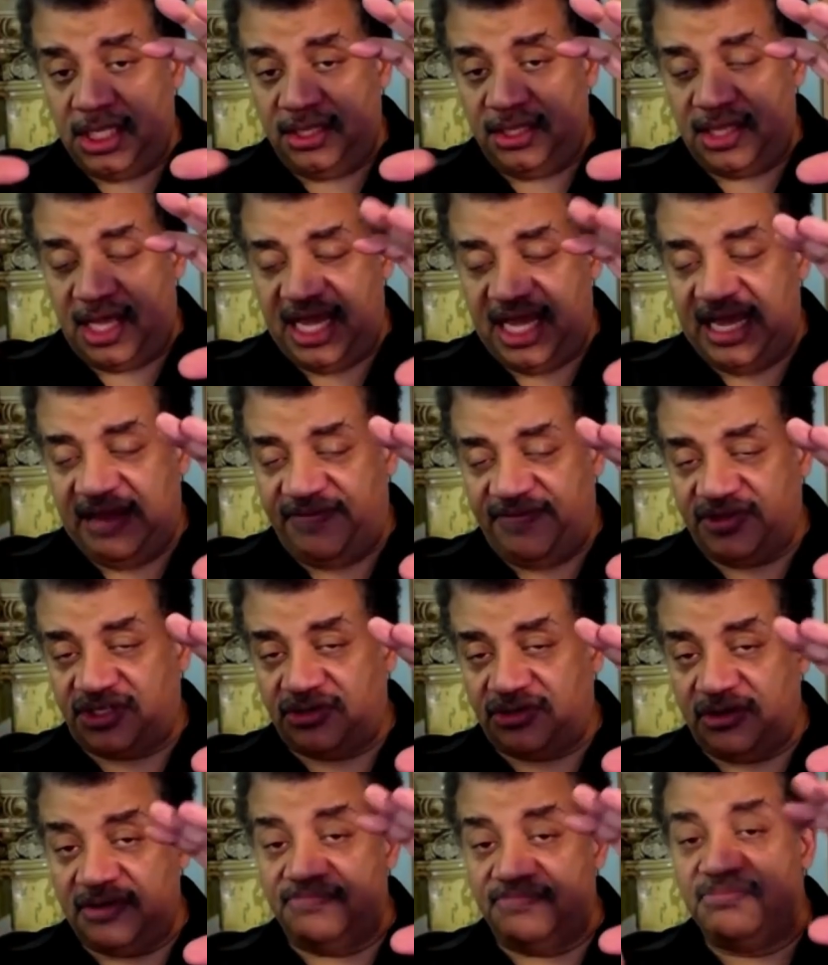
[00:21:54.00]
I have a
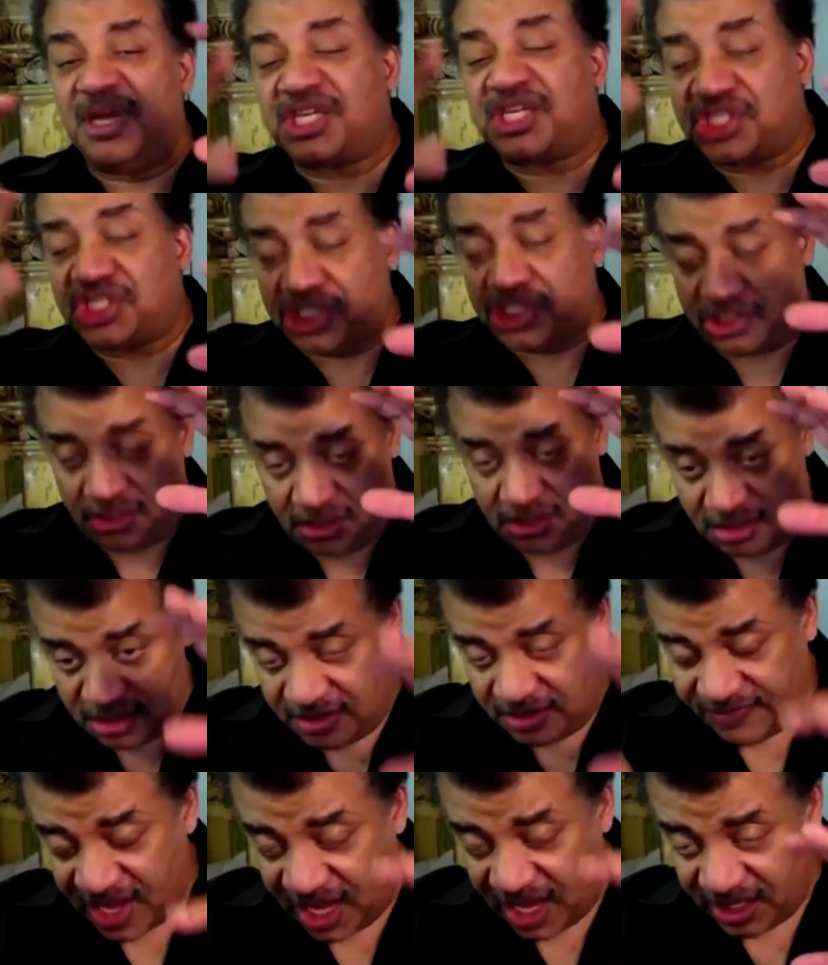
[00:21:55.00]
certain mixture
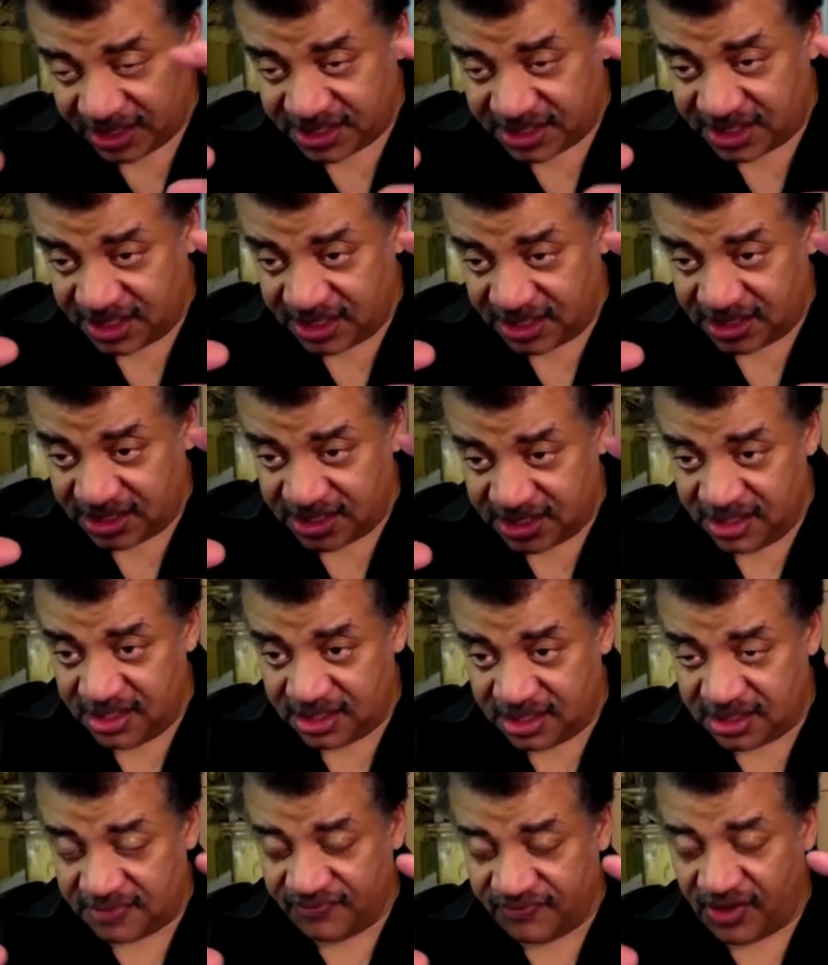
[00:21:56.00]
of galaxies in
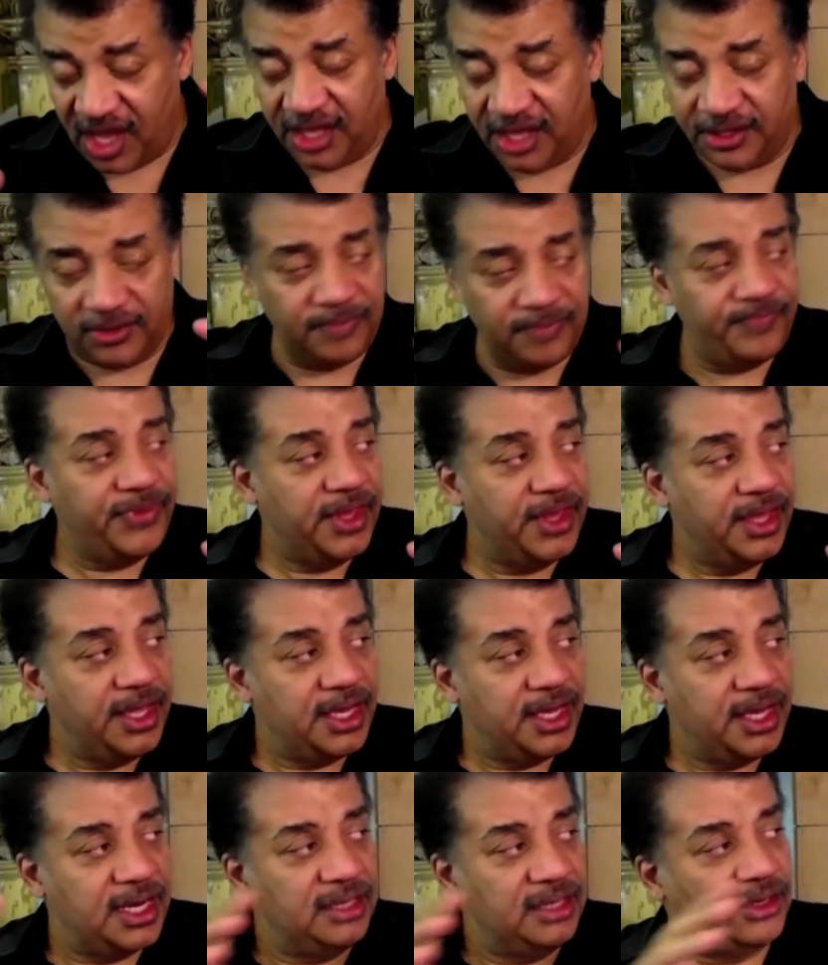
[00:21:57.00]
this volume.
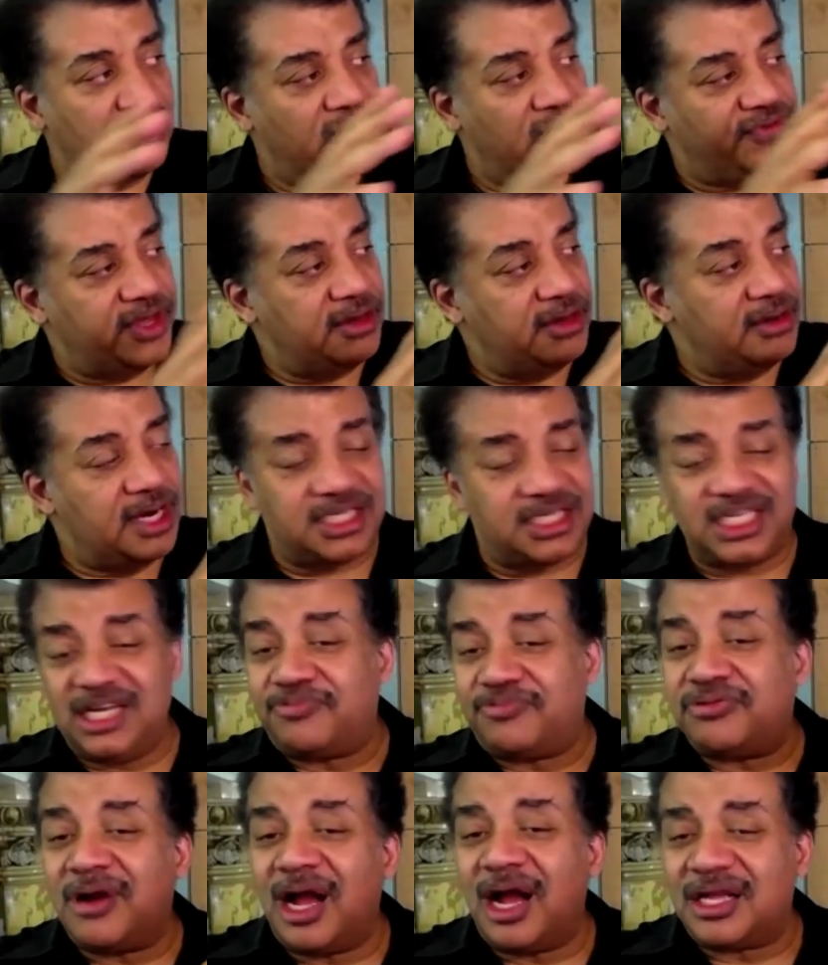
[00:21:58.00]
I look over here and I see
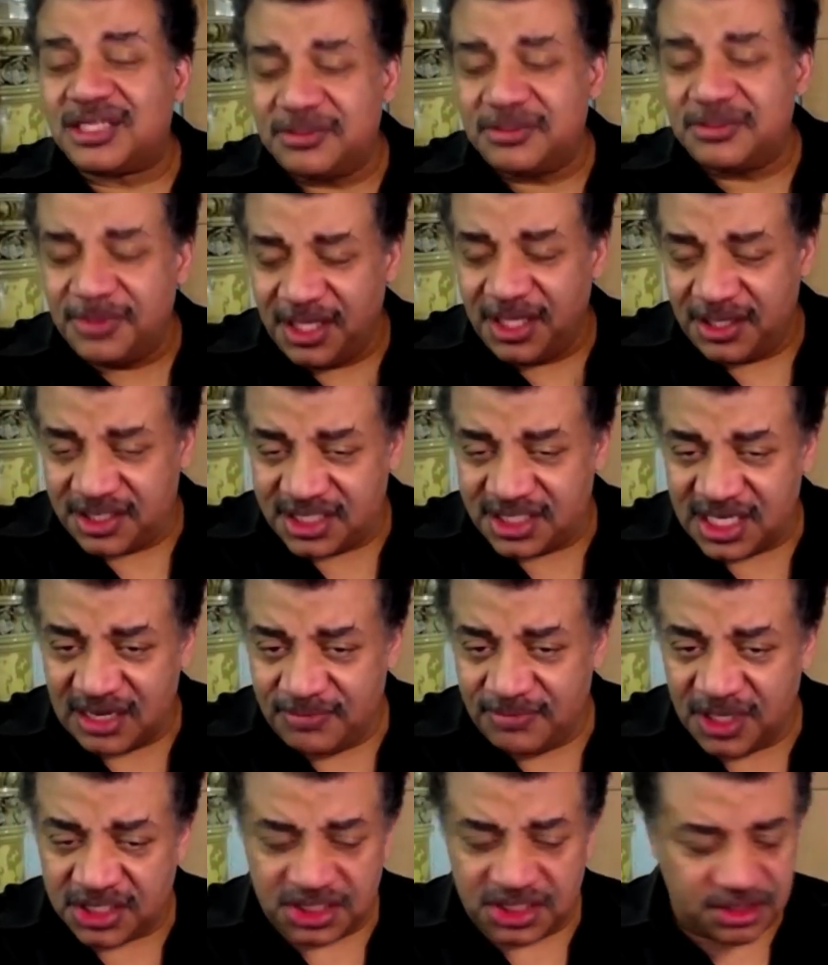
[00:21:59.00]
approximately the same
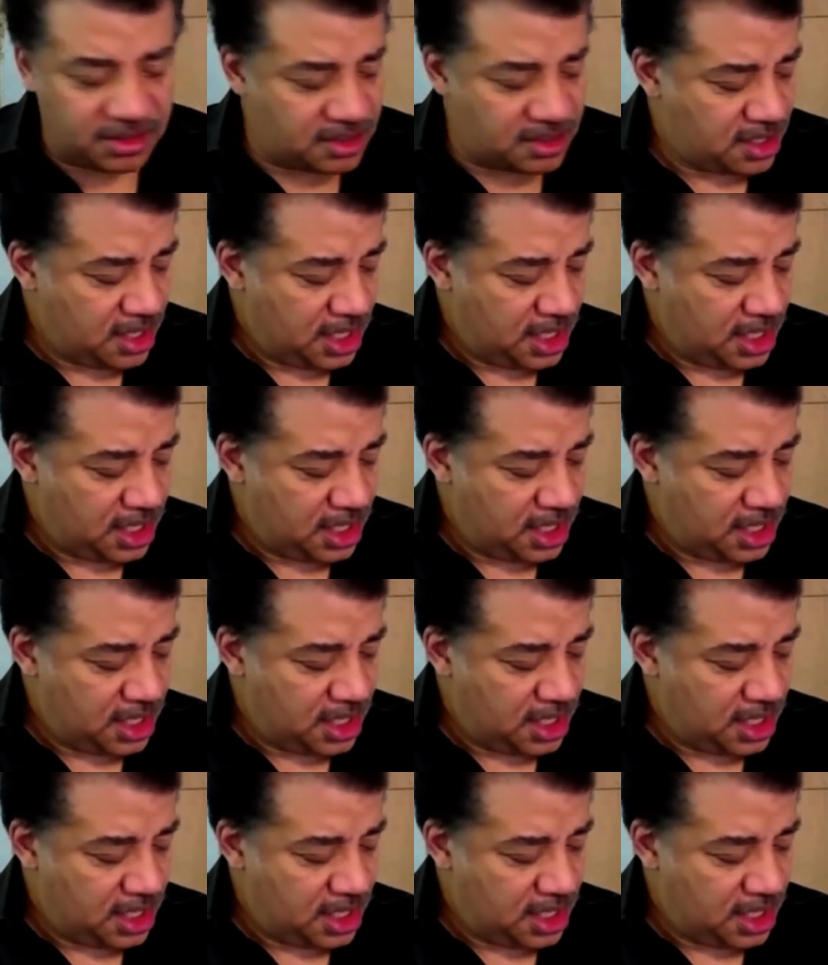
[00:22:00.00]
mixture,